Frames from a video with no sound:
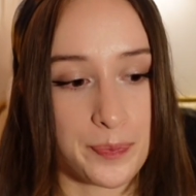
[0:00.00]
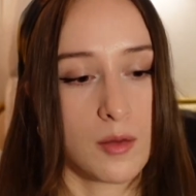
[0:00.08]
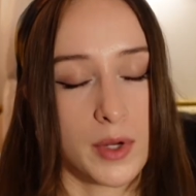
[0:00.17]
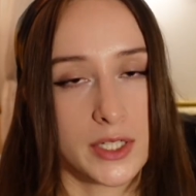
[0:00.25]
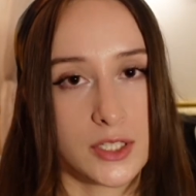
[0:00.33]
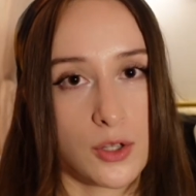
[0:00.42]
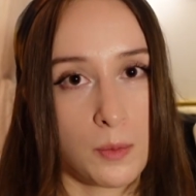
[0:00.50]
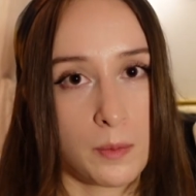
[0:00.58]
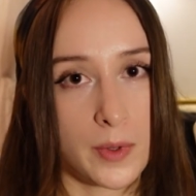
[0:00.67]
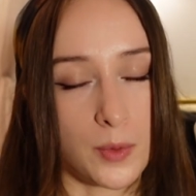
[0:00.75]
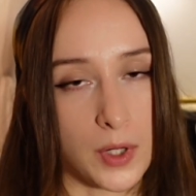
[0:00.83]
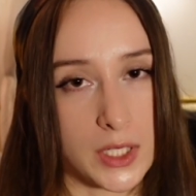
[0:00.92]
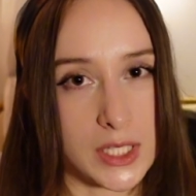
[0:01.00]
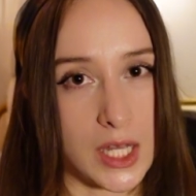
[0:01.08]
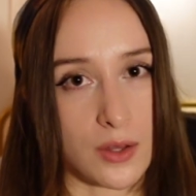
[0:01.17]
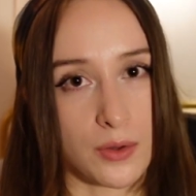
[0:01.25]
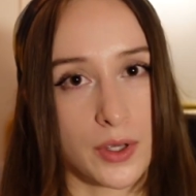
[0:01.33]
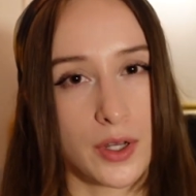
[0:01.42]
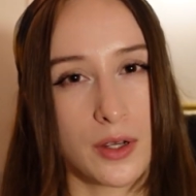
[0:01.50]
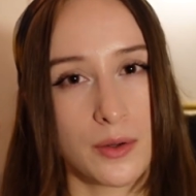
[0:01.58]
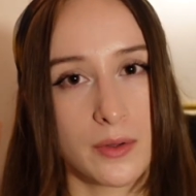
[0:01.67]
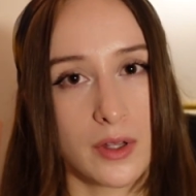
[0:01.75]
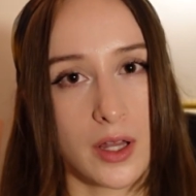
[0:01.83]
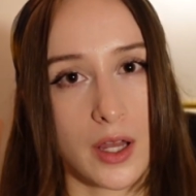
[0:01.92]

but I just hope it works out, you know.